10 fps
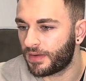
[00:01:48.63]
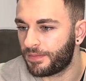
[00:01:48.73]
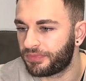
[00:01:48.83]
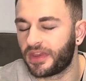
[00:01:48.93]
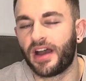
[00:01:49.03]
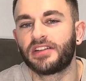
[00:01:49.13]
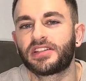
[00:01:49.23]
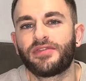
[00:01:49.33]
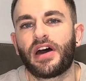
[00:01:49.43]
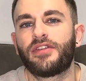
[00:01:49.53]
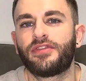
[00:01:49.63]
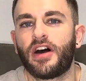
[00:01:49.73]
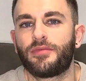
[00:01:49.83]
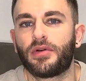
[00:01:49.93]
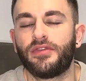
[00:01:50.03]
Yeah, I'd give that a
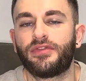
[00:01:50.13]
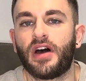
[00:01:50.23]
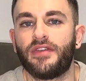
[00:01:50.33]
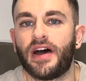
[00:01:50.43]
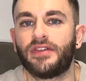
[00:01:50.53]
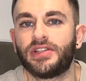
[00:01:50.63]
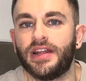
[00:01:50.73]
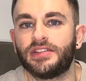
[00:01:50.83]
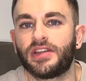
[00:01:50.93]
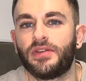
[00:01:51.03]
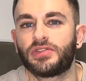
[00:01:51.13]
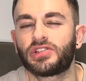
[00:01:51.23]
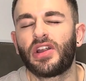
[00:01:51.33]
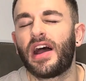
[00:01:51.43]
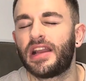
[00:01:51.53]
5.5 out of 10, so
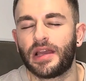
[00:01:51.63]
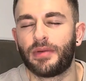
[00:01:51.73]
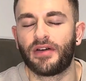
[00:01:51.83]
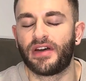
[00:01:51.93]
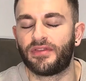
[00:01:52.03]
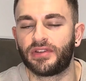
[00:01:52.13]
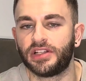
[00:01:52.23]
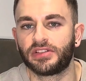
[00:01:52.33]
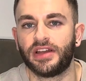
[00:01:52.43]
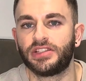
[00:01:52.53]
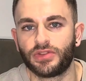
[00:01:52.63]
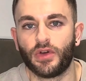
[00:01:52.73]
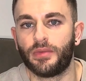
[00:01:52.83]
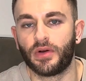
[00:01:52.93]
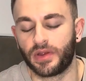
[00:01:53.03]
slightly above average. Like, it's
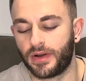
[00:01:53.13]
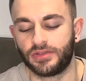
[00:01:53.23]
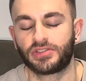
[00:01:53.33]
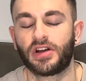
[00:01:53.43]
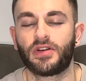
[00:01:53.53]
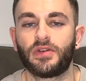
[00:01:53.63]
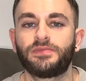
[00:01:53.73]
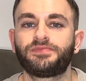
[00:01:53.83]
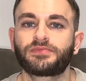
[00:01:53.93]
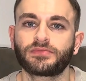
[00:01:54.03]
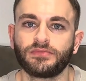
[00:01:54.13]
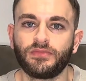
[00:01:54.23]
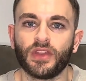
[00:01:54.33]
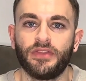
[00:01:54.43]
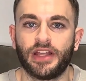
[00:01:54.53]
doable, you won't struggle.
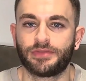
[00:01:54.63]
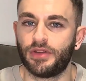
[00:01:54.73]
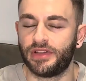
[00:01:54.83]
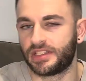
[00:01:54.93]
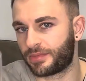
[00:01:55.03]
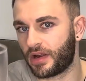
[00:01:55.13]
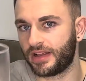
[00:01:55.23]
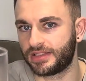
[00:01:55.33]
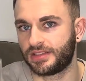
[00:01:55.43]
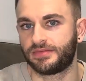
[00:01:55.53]
Let's move into price.